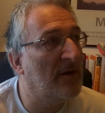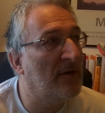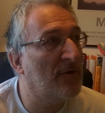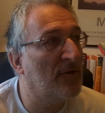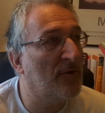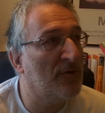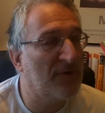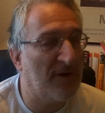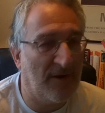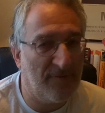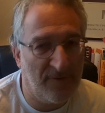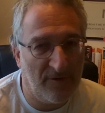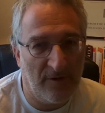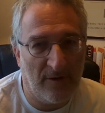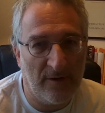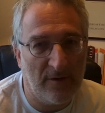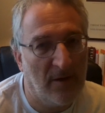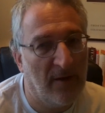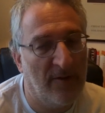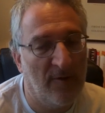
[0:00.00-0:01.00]
And of course,
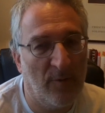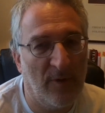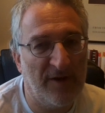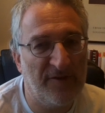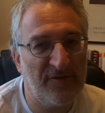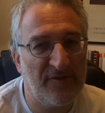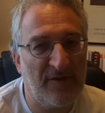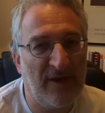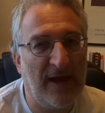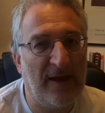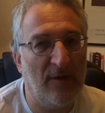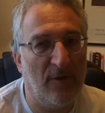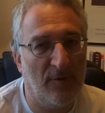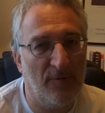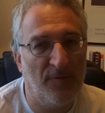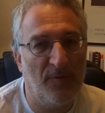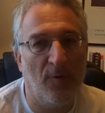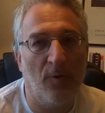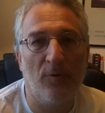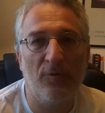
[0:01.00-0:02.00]
Africa, unlike the West, cannot
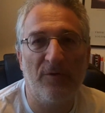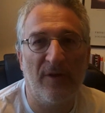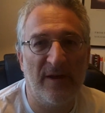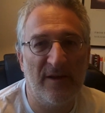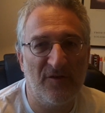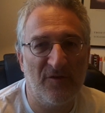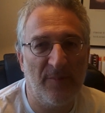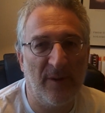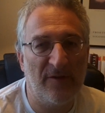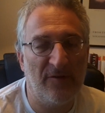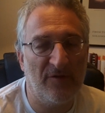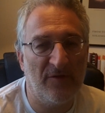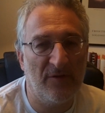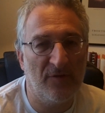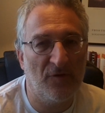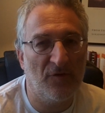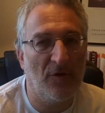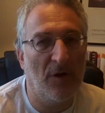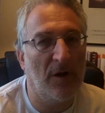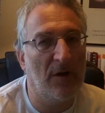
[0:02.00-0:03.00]
afford the
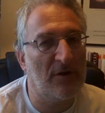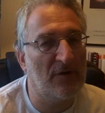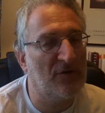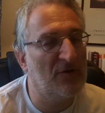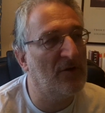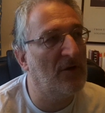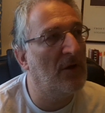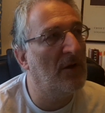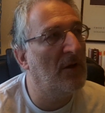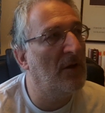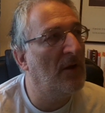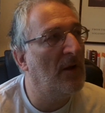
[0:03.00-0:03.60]
expensive drugs